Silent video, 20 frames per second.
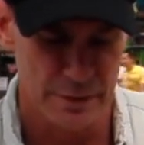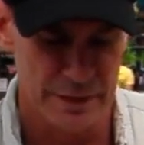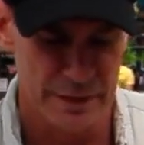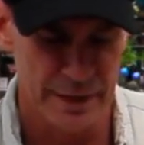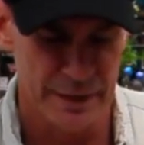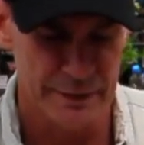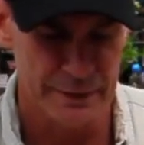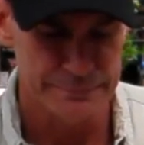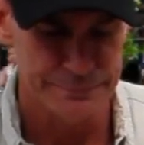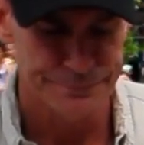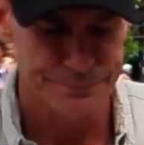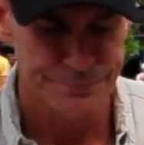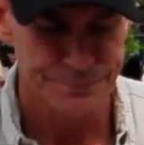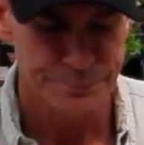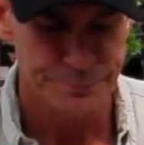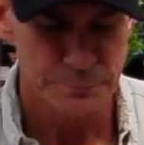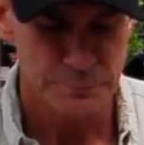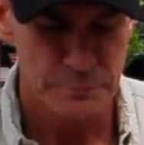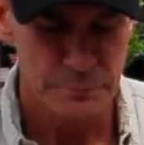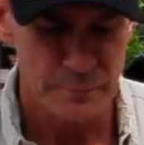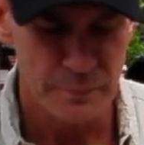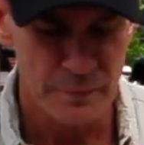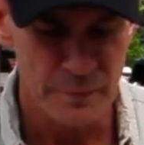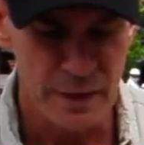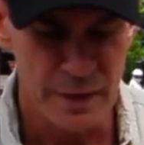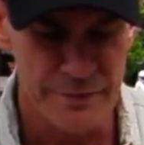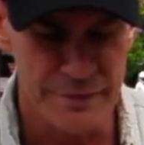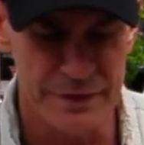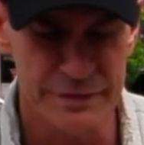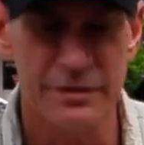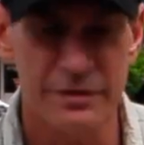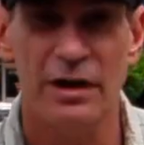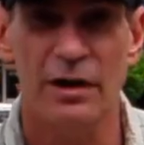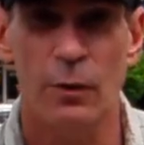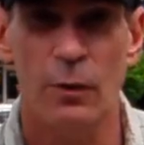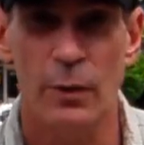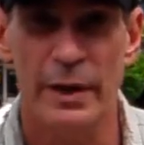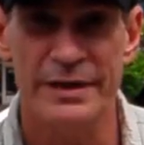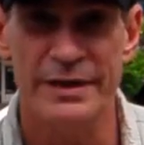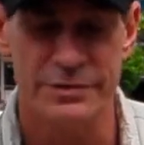okay, that they're
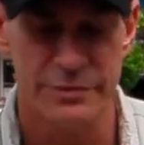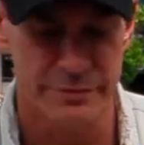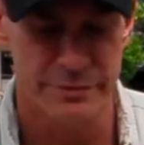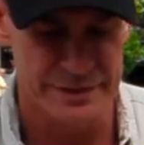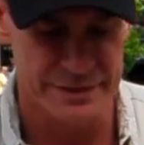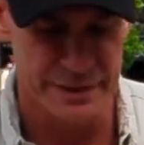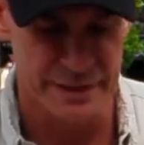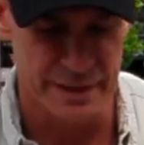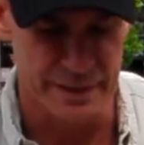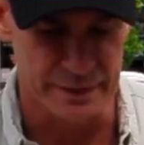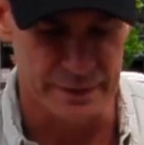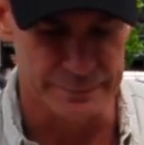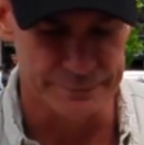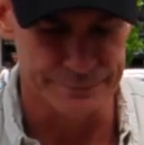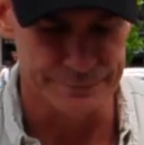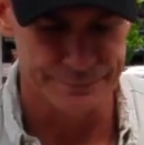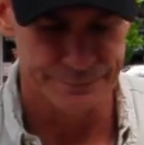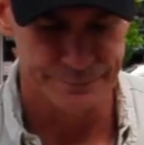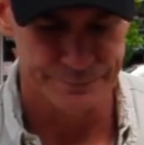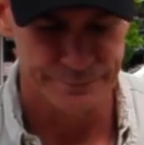going to wait to retire.